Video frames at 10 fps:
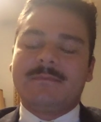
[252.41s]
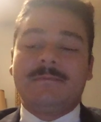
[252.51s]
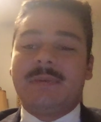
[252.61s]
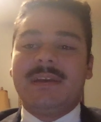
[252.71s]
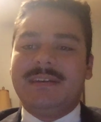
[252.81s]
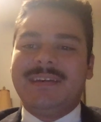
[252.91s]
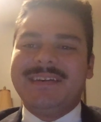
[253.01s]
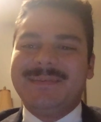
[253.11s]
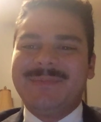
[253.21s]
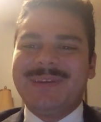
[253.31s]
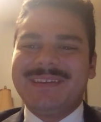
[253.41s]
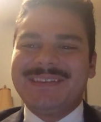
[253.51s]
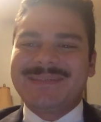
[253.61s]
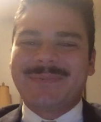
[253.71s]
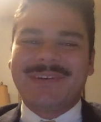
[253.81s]
been been in
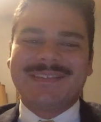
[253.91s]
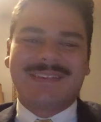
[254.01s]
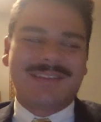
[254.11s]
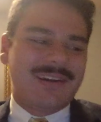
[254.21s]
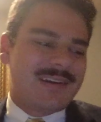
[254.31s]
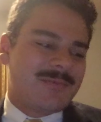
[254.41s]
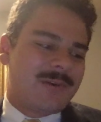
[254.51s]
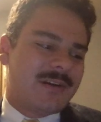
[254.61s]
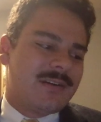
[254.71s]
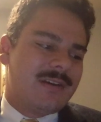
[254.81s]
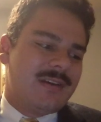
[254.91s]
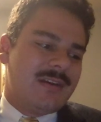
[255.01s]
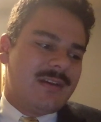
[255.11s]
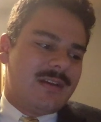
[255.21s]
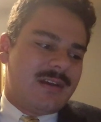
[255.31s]
this place a lot where
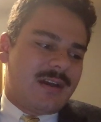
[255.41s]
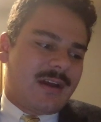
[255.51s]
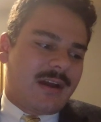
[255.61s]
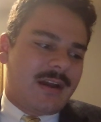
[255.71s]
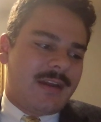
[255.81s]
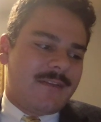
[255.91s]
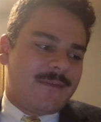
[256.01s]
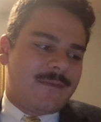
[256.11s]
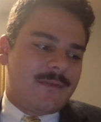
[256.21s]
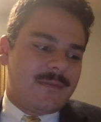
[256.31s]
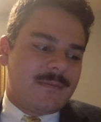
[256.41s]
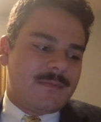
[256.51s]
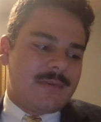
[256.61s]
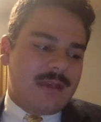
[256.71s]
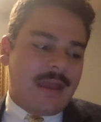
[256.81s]
I have
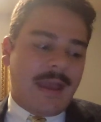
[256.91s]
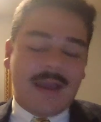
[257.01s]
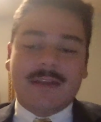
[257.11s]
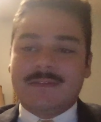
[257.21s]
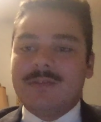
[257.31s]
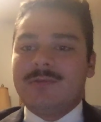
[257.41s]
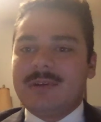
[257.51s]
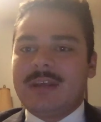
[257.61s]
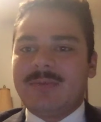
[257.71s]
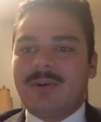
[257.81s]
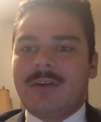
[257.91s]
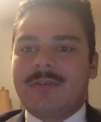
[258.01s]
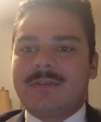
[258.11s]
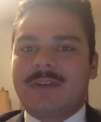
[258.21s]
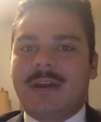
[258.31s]
had to enable
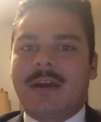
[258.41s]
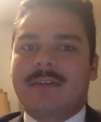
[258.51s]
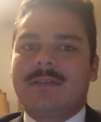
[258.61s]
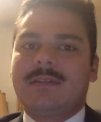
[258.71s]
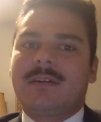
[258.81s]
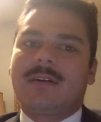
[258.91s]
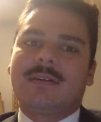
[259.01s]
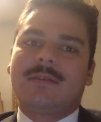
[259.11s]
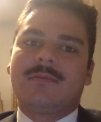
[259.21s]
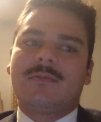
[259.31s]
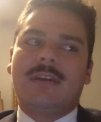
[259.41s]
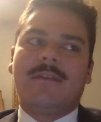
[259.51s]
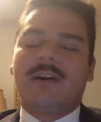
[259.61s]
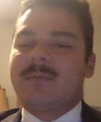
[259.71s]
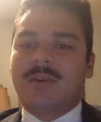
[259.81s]
others to act.
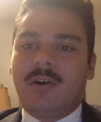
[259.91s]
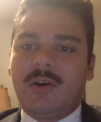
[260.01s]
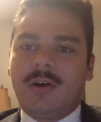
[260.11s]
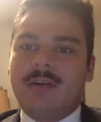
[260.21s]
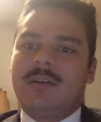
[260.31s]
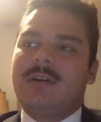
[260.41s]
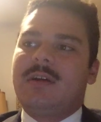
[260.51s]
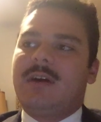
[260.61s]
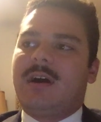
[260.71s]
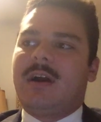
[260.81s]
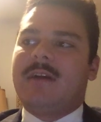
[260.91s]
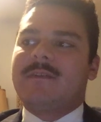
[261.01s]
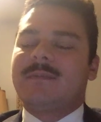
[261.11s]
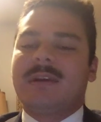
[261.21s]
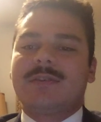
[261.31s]
If I'm gone, I
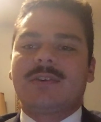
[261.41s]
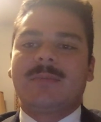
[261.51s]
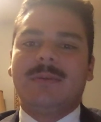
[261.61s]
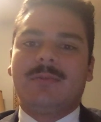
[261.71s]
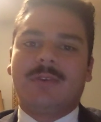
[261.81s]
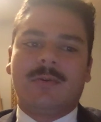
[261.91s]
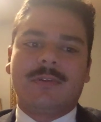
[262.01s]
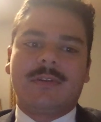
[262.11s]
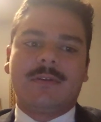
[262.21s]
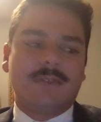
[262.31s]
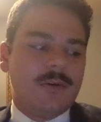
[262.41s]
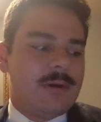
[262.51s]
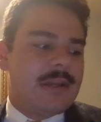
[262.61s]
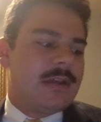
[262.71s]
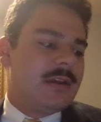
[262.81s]
have to make sure people know what they're
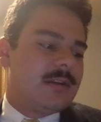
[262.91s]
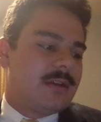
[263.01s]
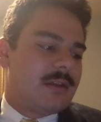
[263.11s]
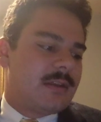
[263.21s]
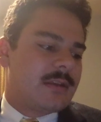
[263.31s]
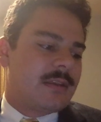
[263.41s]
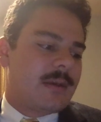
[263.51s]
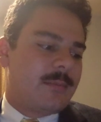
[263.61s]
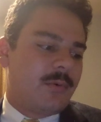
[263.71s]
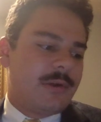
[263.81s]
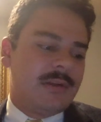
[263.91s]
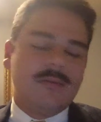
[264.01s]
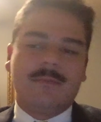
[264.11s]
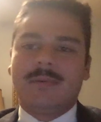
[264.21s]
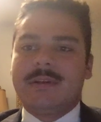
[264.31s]
doing and getting to that
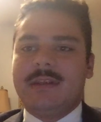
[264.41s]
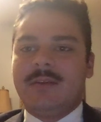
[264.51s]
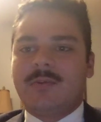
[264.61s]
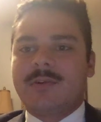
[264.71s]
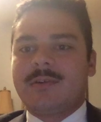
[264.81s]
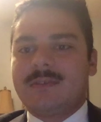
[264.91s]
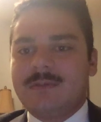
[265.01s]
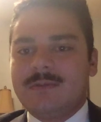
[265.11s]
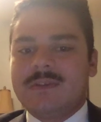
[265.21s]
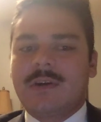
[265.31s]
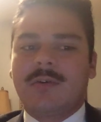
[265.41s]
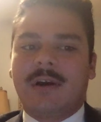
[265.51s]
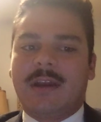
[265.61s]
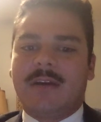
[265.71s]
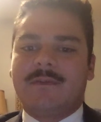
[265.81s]
point. But in order to do so,
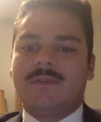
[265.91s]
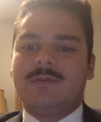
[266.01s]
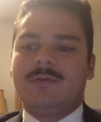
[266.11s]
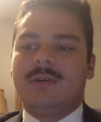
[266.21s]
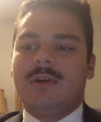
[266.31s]
I have to